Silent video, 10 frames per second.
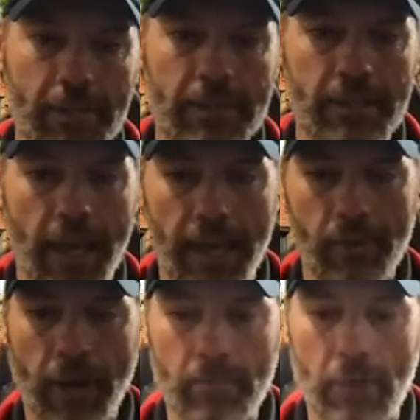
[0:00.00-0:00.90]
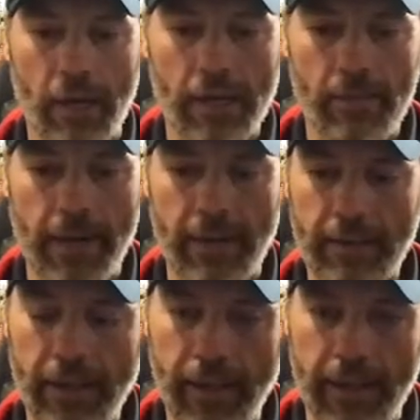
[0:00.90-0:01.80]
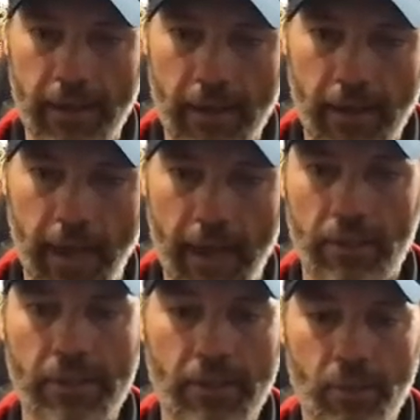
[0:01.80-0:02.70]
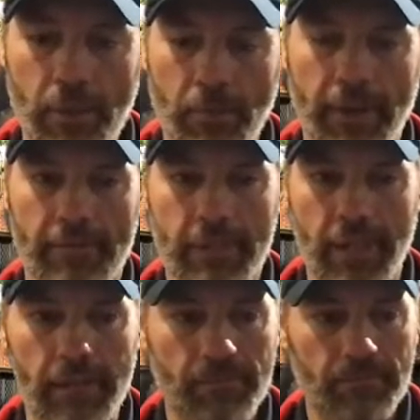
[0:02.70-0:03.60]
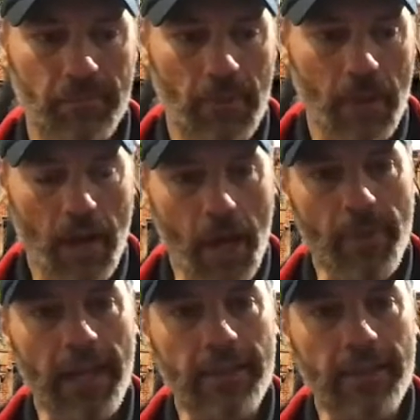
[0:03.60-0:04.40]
say when I'm talking about it, and countless other people have said about